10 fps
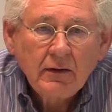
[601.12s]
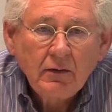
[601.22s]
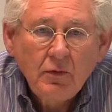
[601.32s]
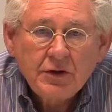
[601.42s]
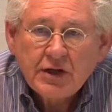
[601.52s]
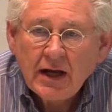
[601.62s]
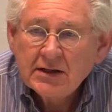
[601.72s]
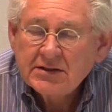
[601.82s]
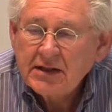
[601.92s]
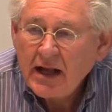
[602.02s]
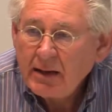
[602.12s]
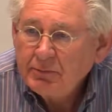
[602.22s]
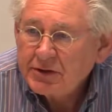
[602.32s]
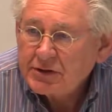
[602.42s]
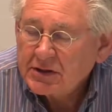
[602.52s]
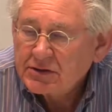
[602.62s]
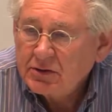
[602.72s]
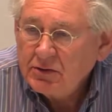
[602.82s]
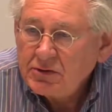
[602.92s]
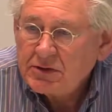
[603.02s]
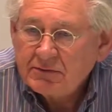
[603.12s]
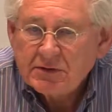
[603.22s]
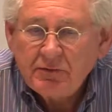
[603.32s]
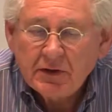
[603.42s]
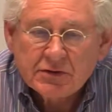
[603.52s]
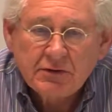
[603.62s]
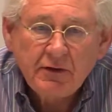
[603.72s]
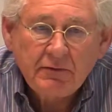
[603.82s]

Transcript: which had established exclusive spheres of